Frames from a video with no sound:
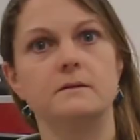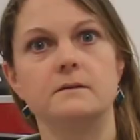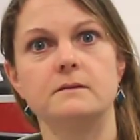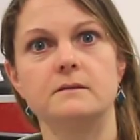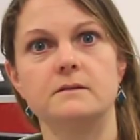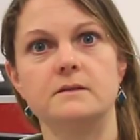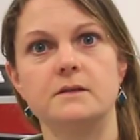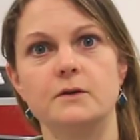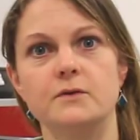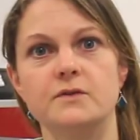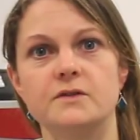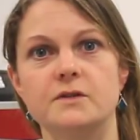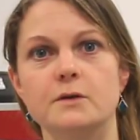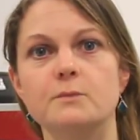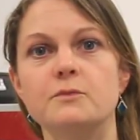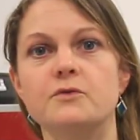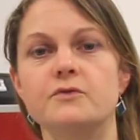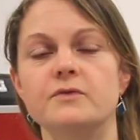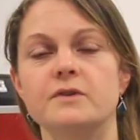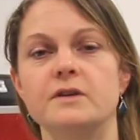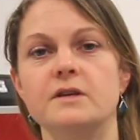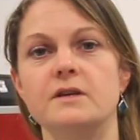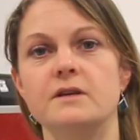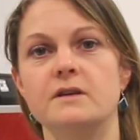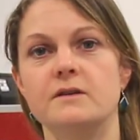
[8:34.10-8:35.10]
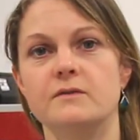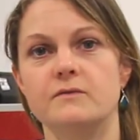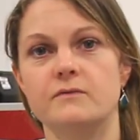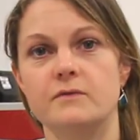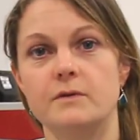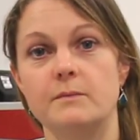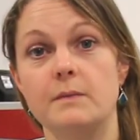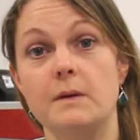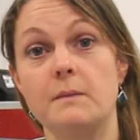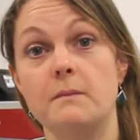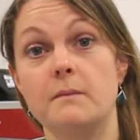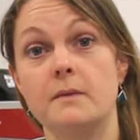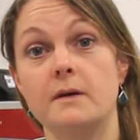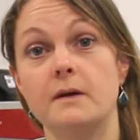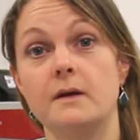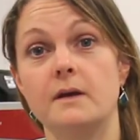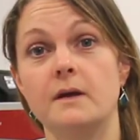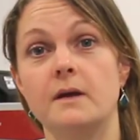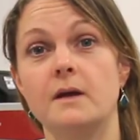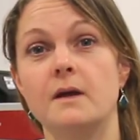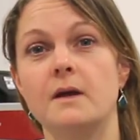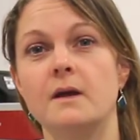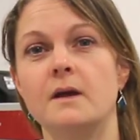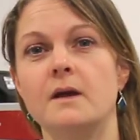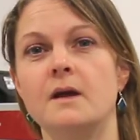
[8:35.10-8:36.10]
So in summary, remember,
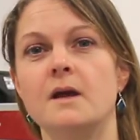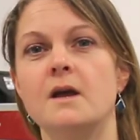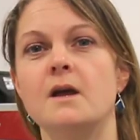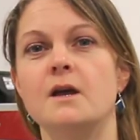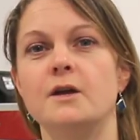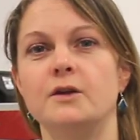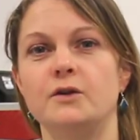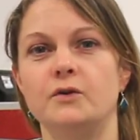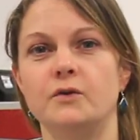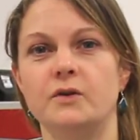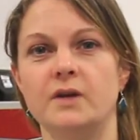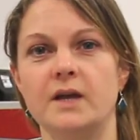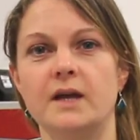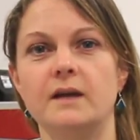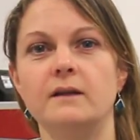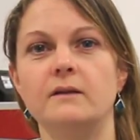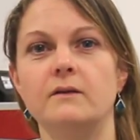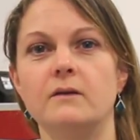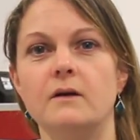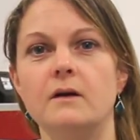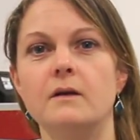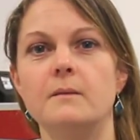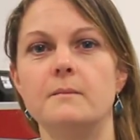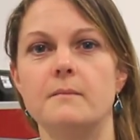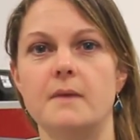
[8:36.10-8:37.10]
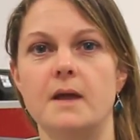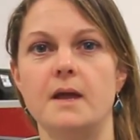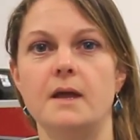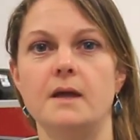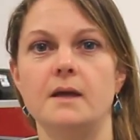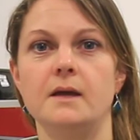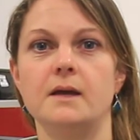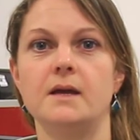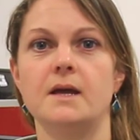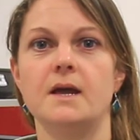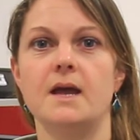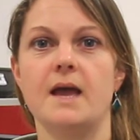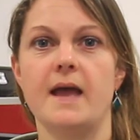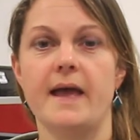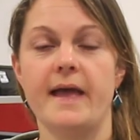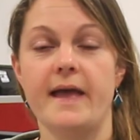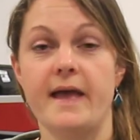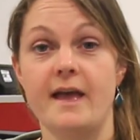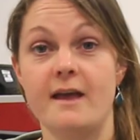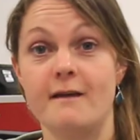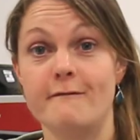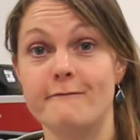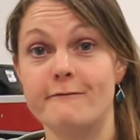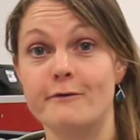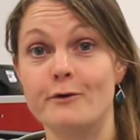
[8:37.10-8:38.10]
you cannot make
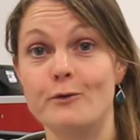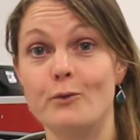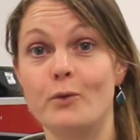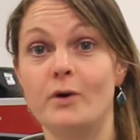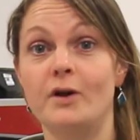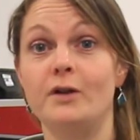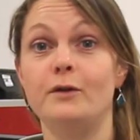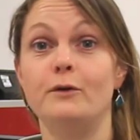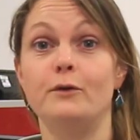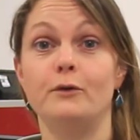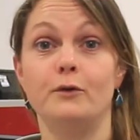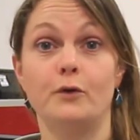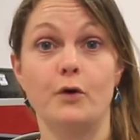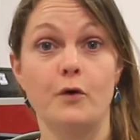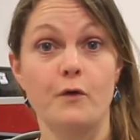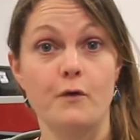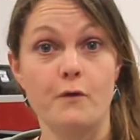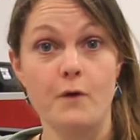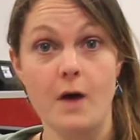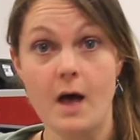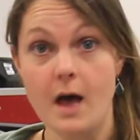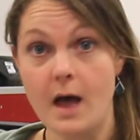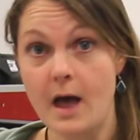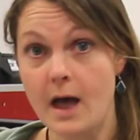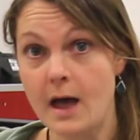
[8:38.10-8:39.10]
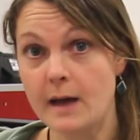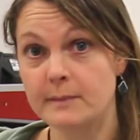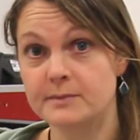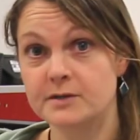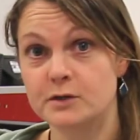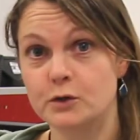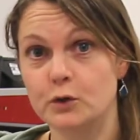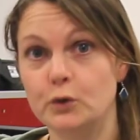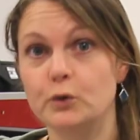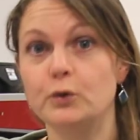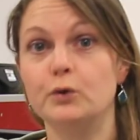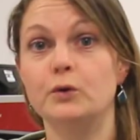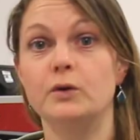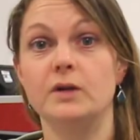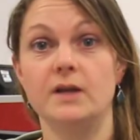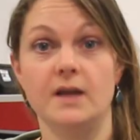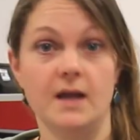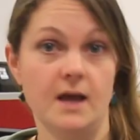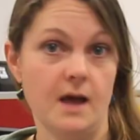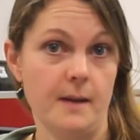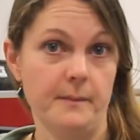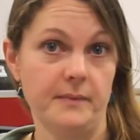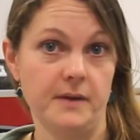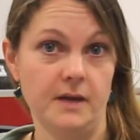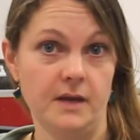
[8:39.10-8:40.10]
everyone absolutely
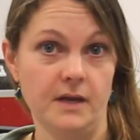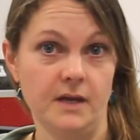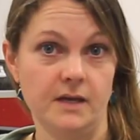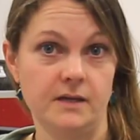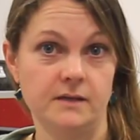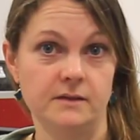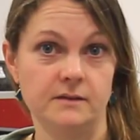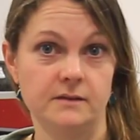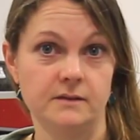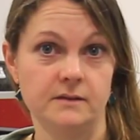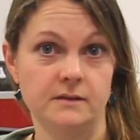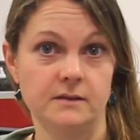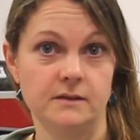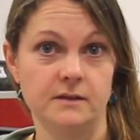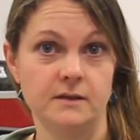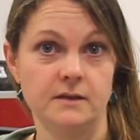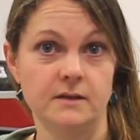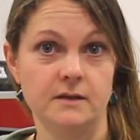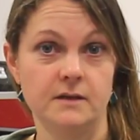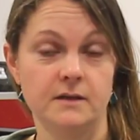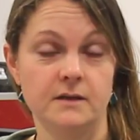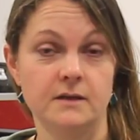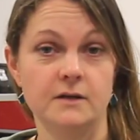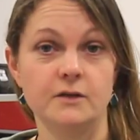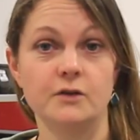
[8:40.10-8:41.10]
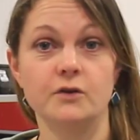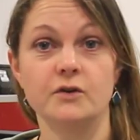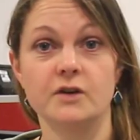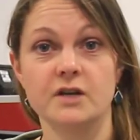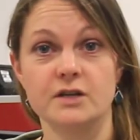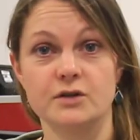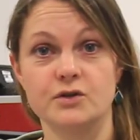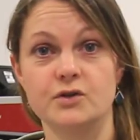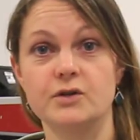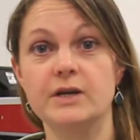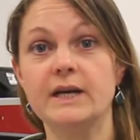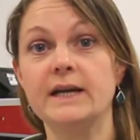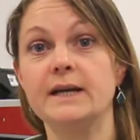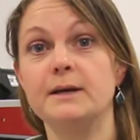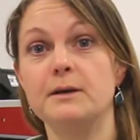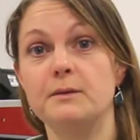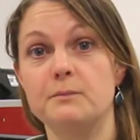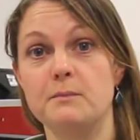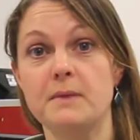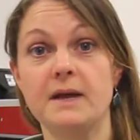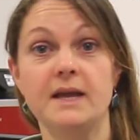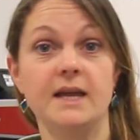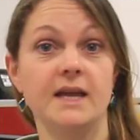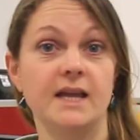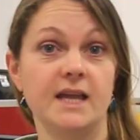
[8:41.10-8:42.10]
happy. You can try and
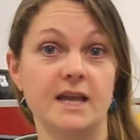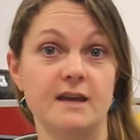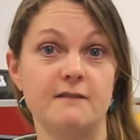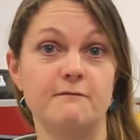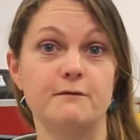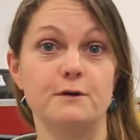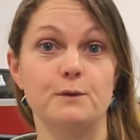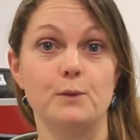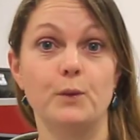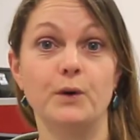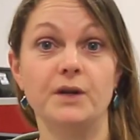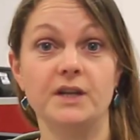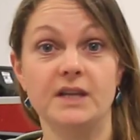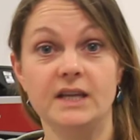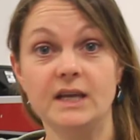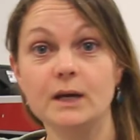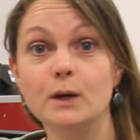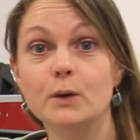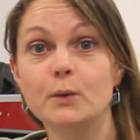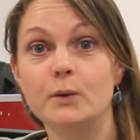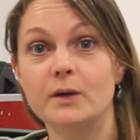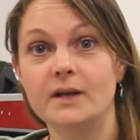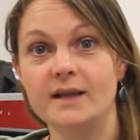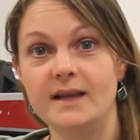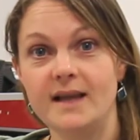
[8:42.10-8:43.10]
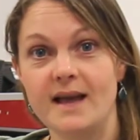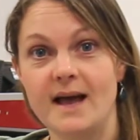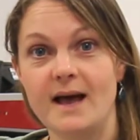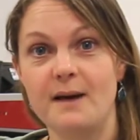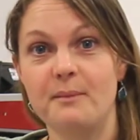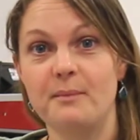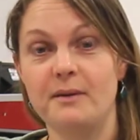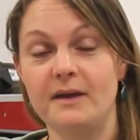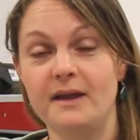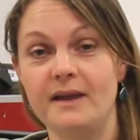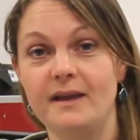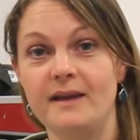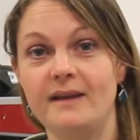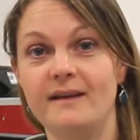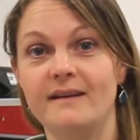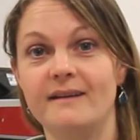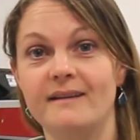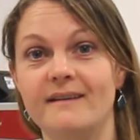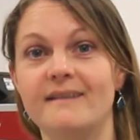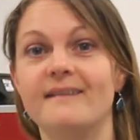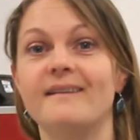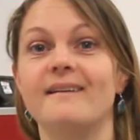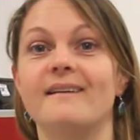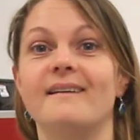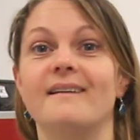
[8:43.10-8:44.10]
make everyone equally happy,
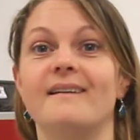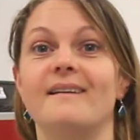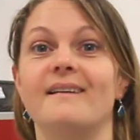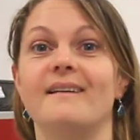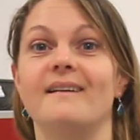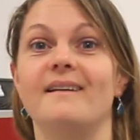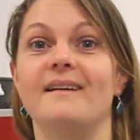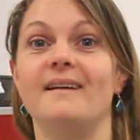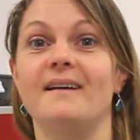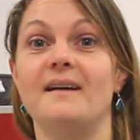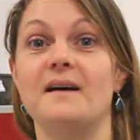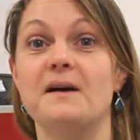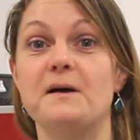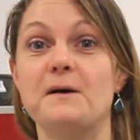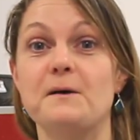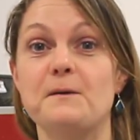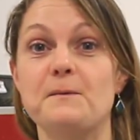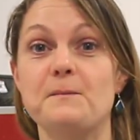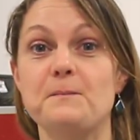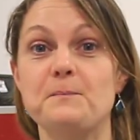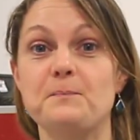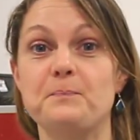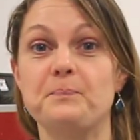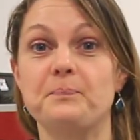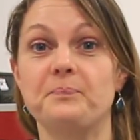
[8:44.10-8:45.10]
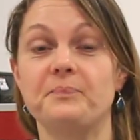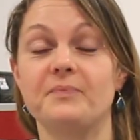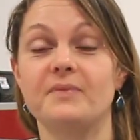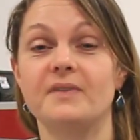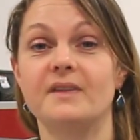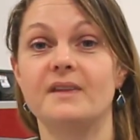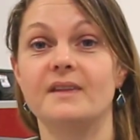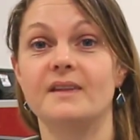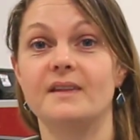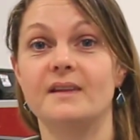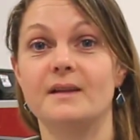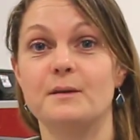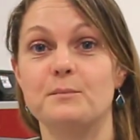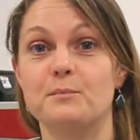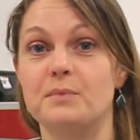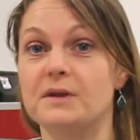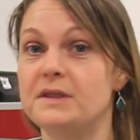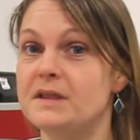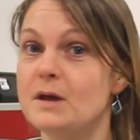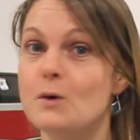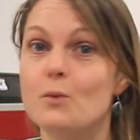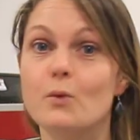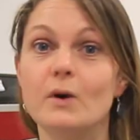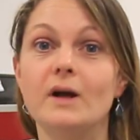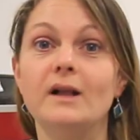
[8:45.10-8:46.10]
but
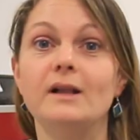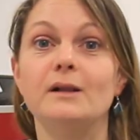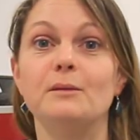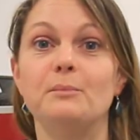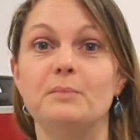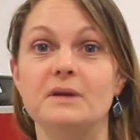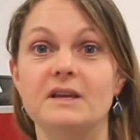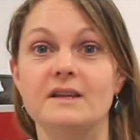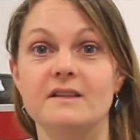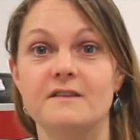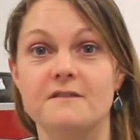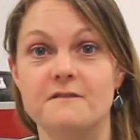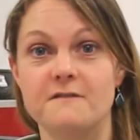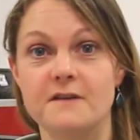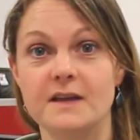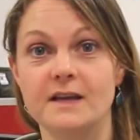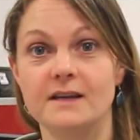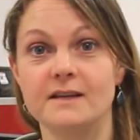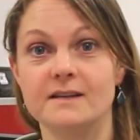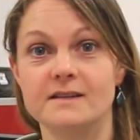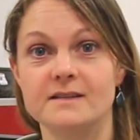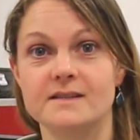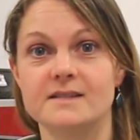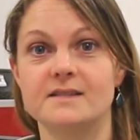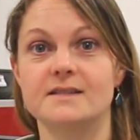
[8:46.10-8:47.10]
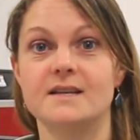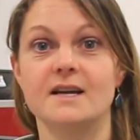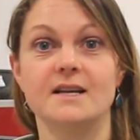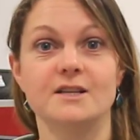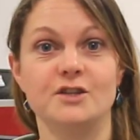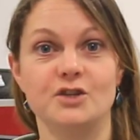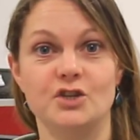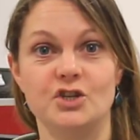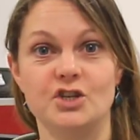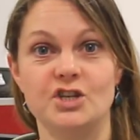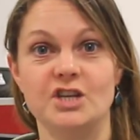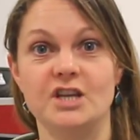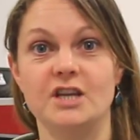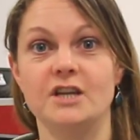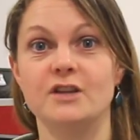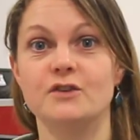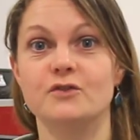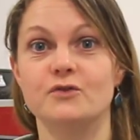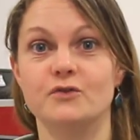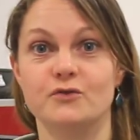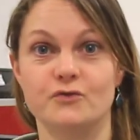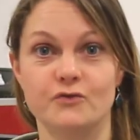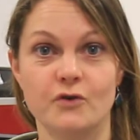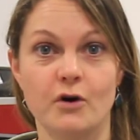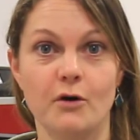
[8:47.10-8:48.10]
there will be things that you need
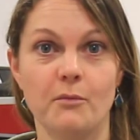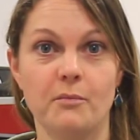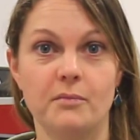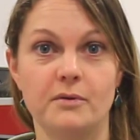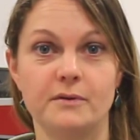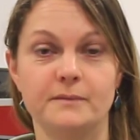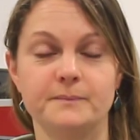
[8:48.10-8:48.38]
to drop.